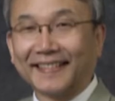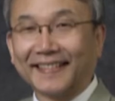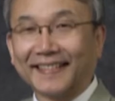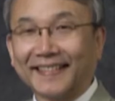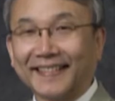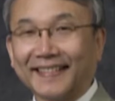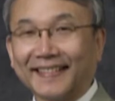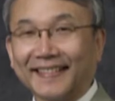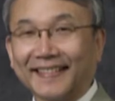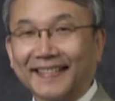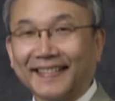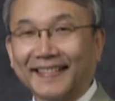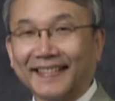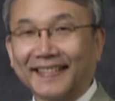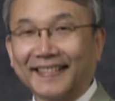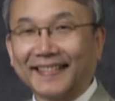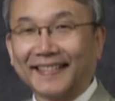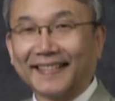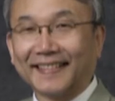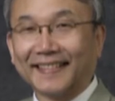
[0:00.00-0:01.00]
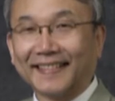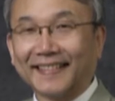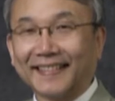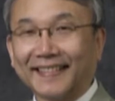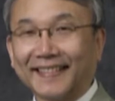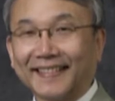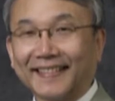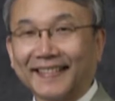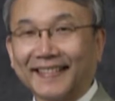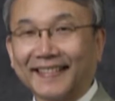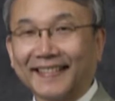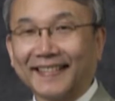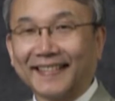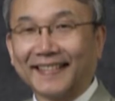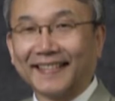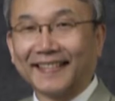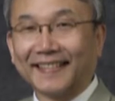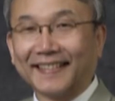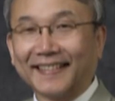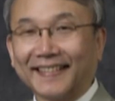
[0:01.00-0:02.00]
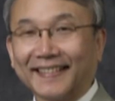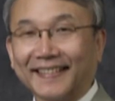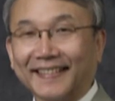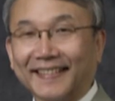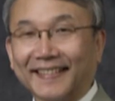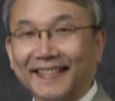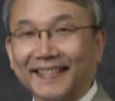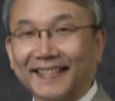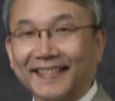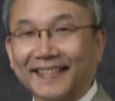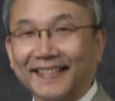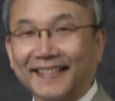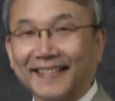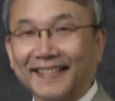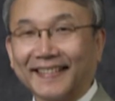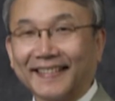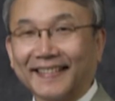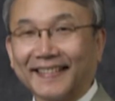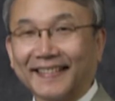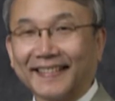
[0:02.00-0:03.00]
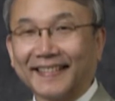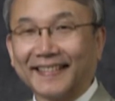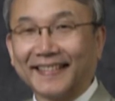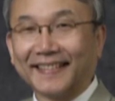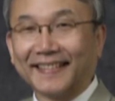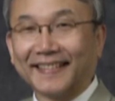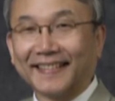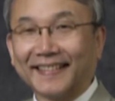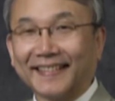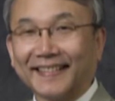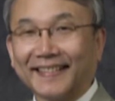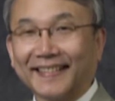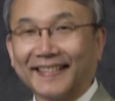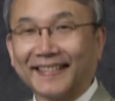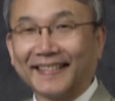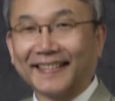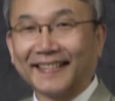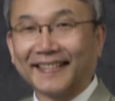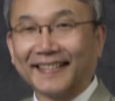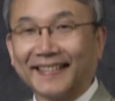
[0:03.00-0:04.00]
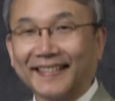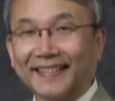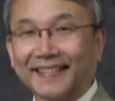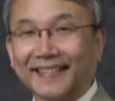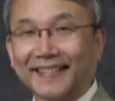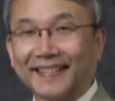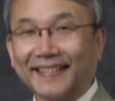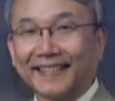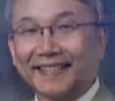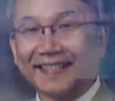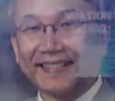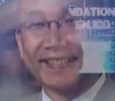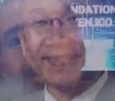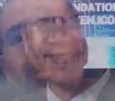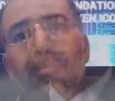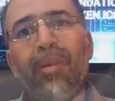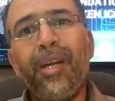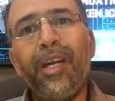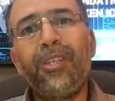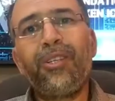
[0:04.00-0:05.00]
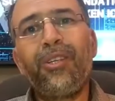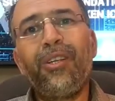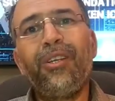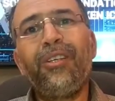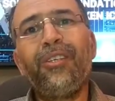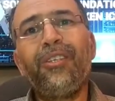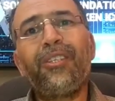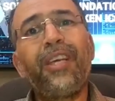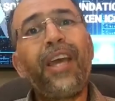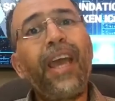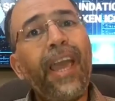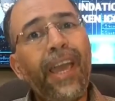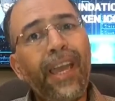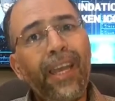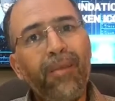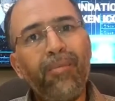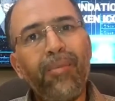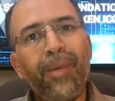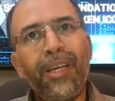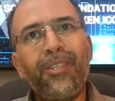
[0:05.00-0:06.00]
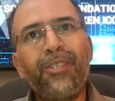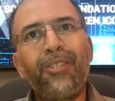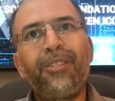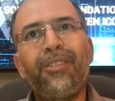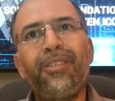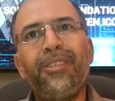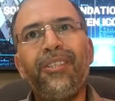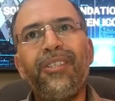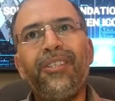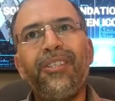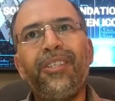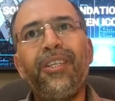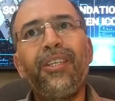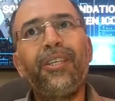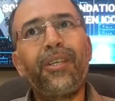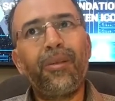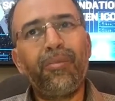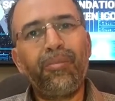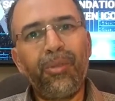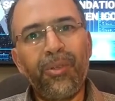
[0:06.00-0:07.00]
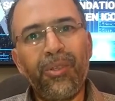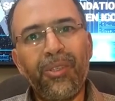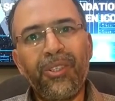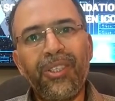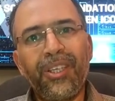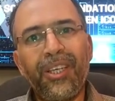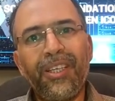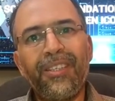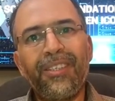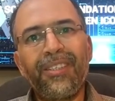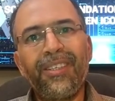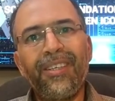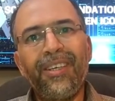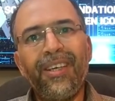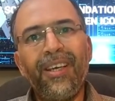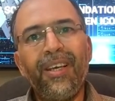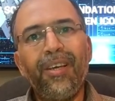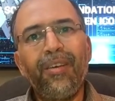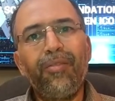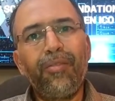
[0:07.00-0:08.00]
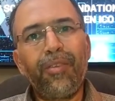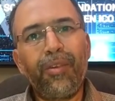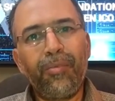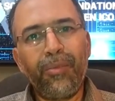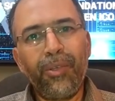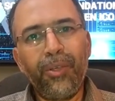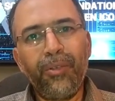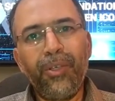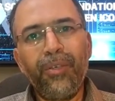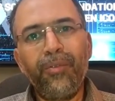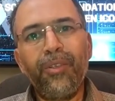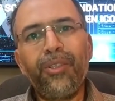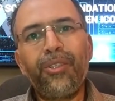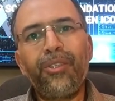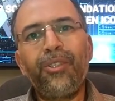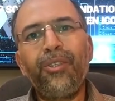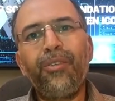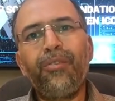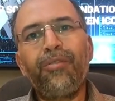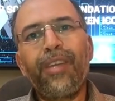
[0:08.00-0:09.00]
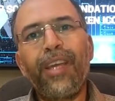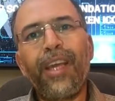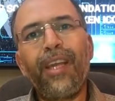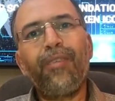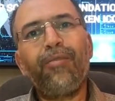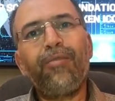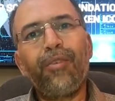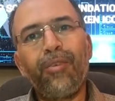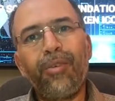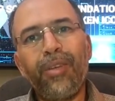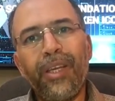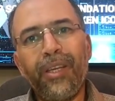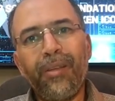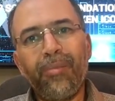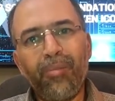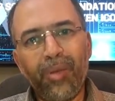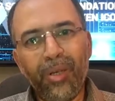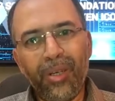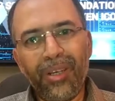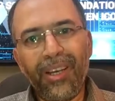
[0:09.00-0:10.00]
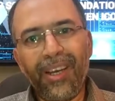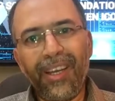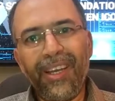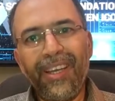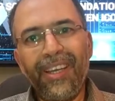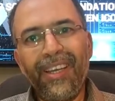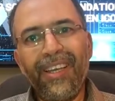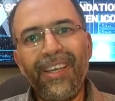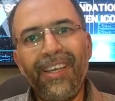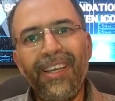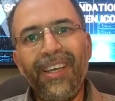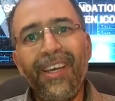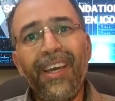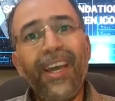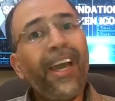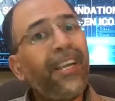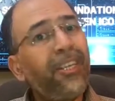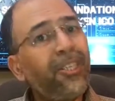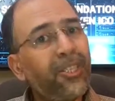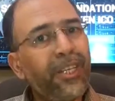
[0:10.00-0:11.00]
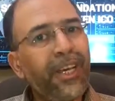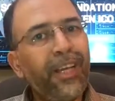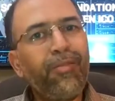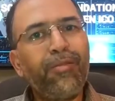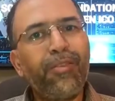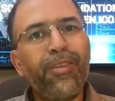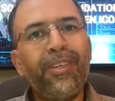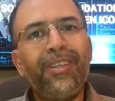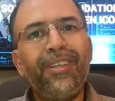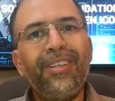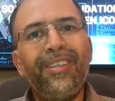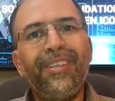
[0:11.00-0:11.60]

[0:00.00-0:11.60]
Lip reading: Ken is both a technical as well as a finance specialist. He has a bachelor's and master's in computer science from University of California in Berkeley and Stanford.